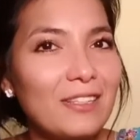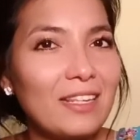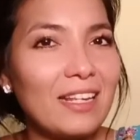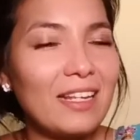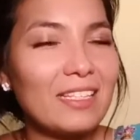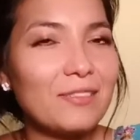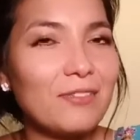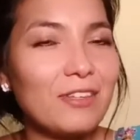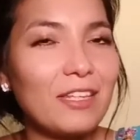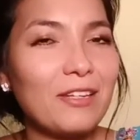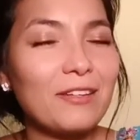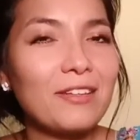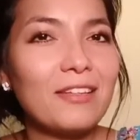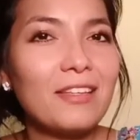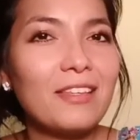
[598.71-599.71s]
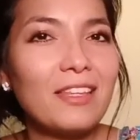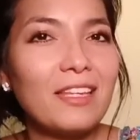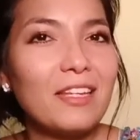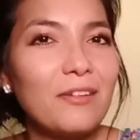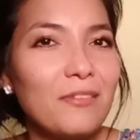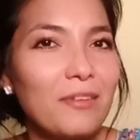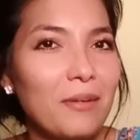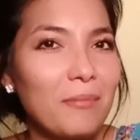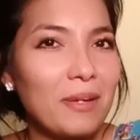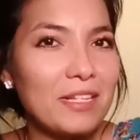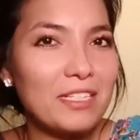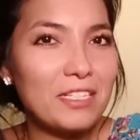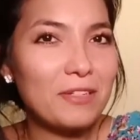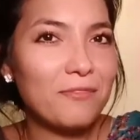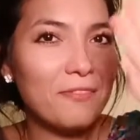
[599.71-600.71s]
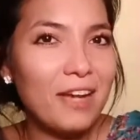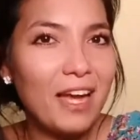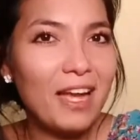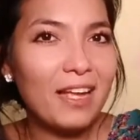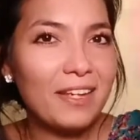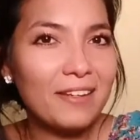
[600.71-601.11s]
in the next video. Thank you very much. Bye.